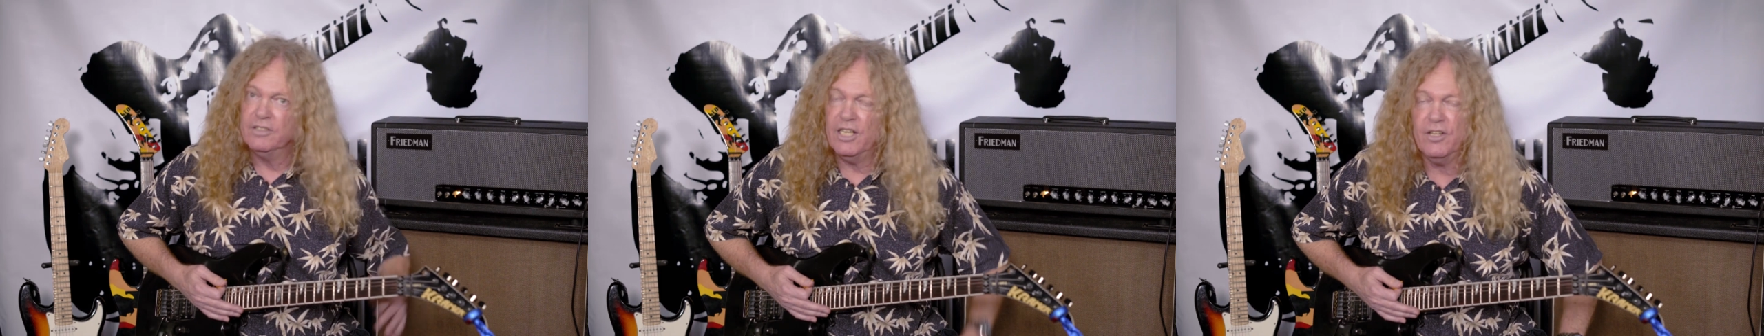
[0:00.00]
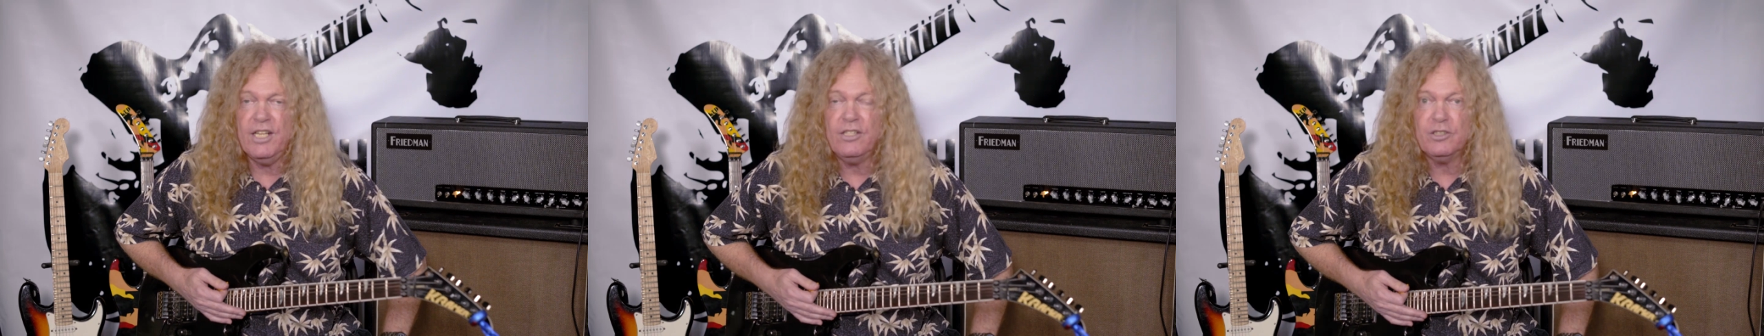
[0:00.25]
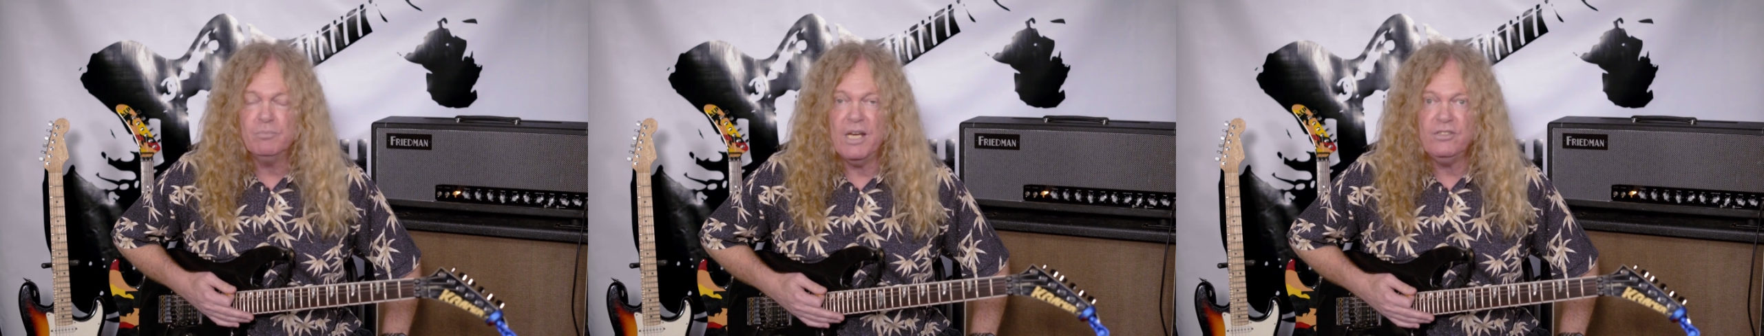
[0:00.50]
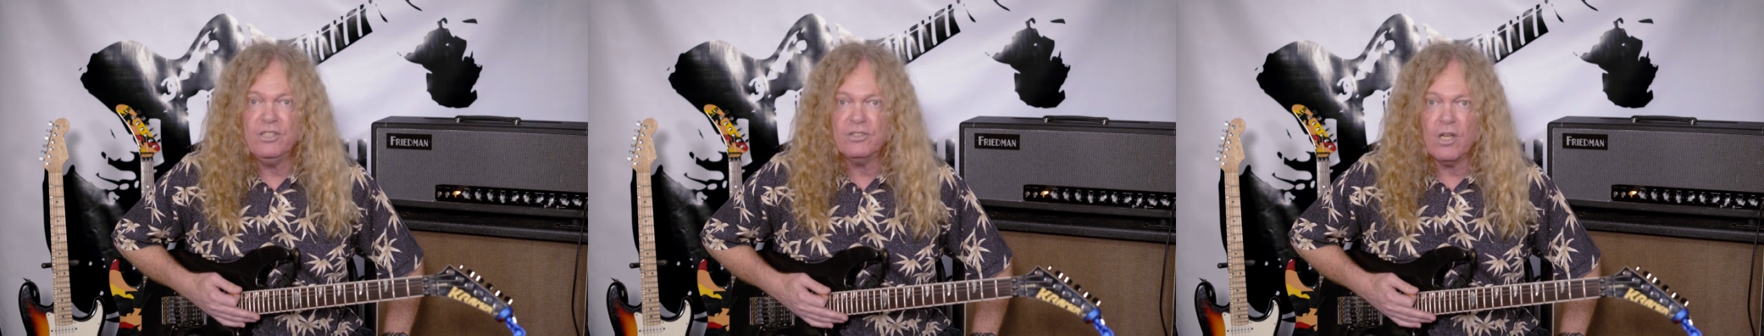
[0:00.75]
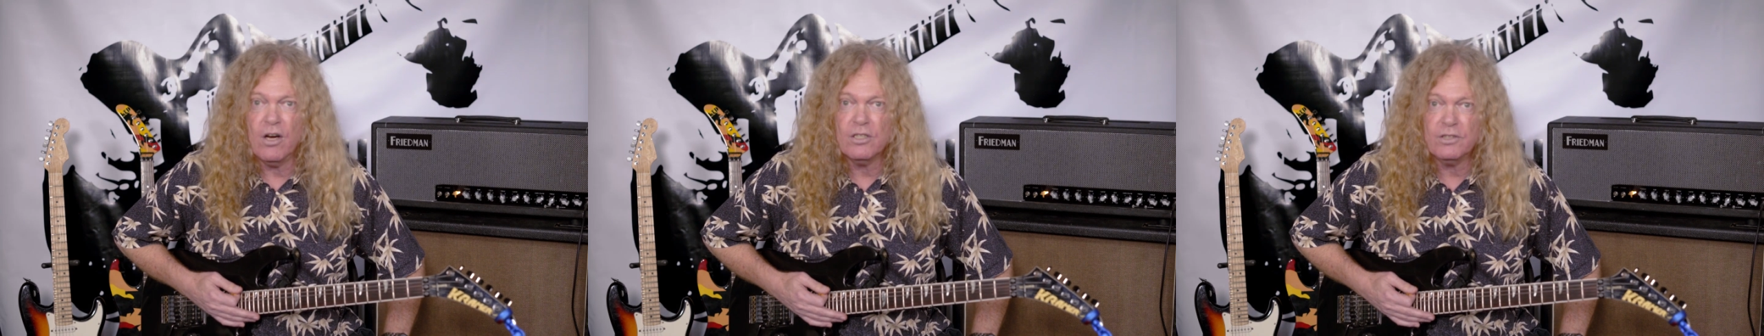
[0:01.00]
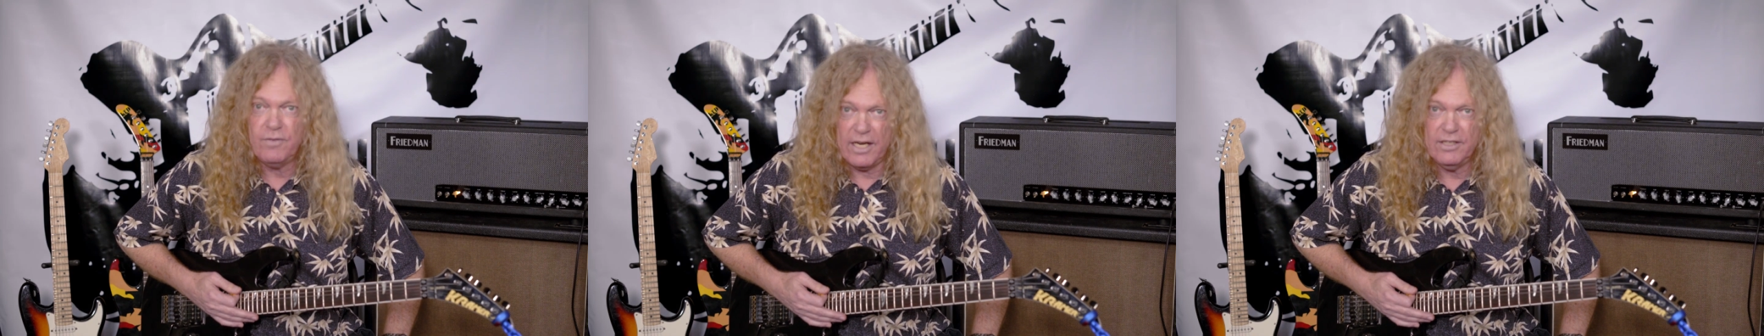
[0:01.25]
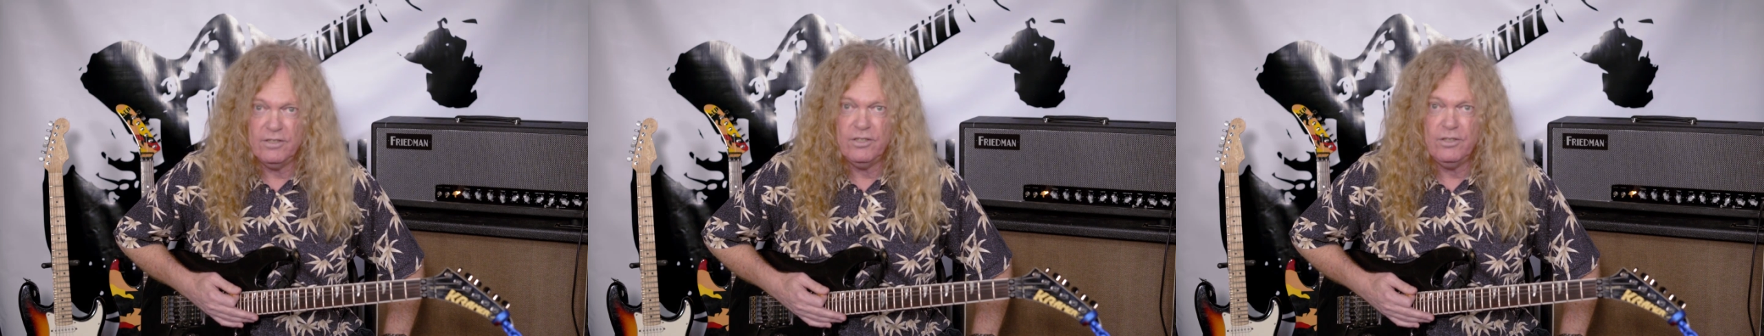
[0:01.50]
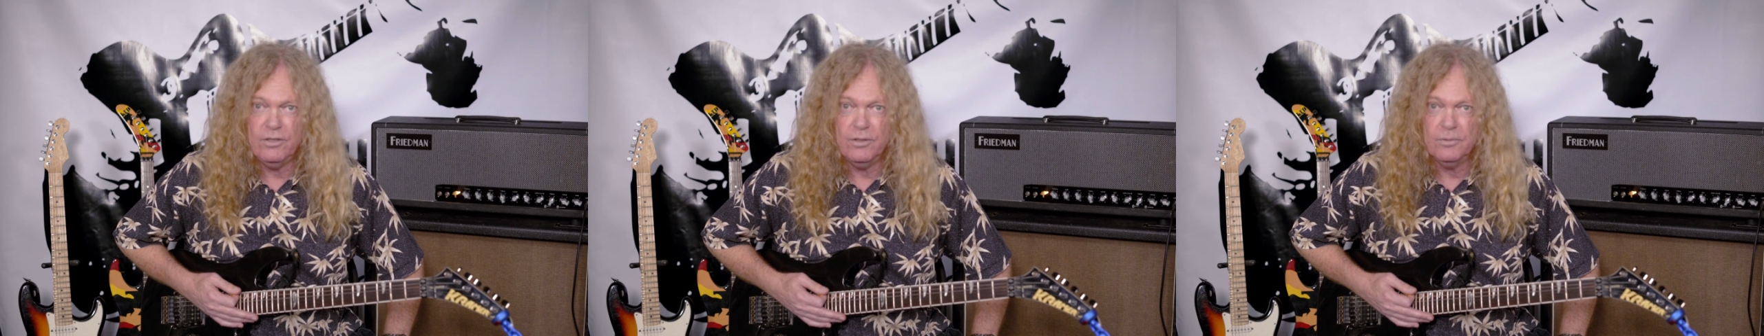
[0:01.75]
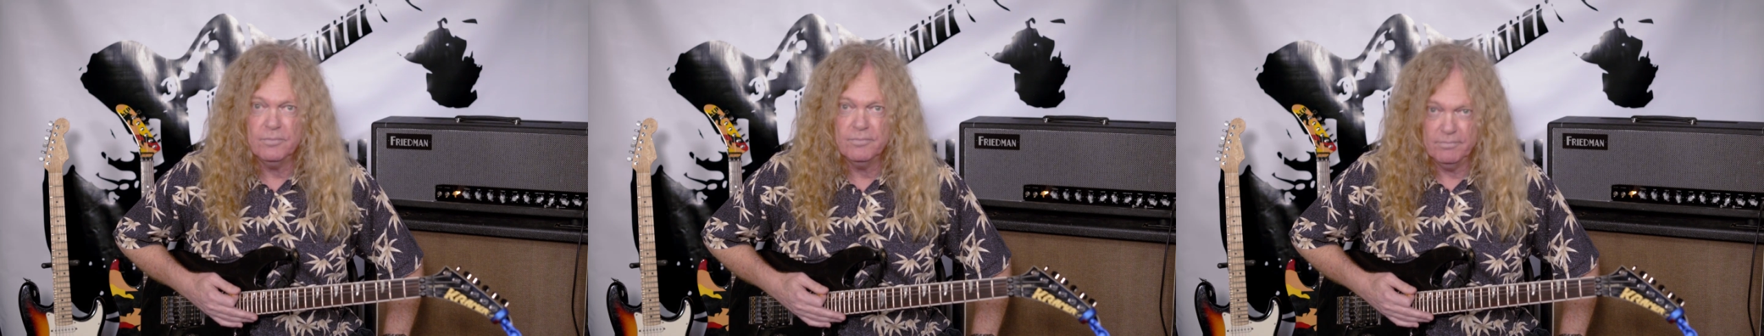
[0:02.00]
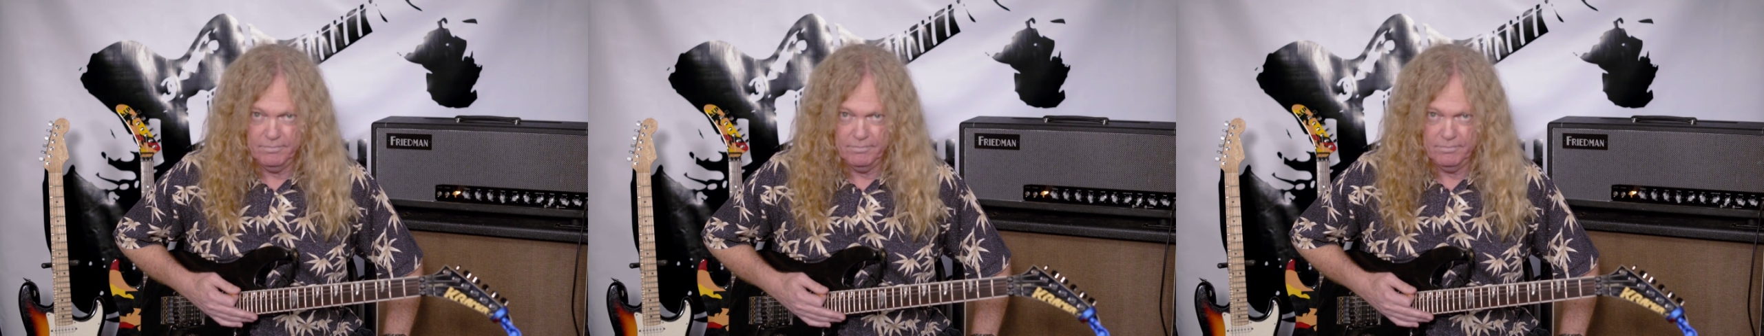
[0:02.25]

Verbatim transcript: There it is. Mazzy Star's fade into you.